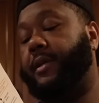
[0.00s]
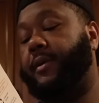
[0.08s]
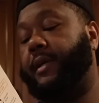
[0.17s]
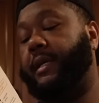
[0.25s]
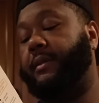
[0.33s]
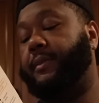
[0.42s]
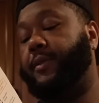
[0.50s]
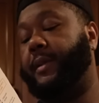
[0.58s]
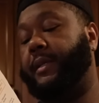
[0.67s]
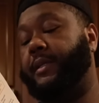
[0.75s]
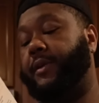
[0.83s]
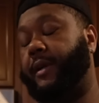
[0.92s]
and creams,
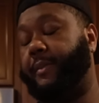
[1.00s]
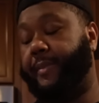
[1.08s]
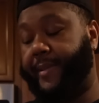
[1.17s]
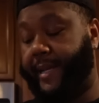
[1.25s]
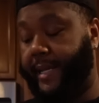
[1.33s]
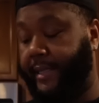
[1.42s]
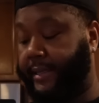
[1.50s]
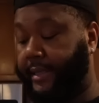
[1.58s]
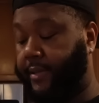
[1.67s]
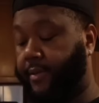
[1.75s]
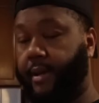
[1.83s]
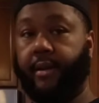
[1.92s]
blueberries and cream, but bananas
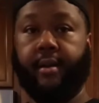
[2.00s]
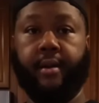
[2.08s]
and cream.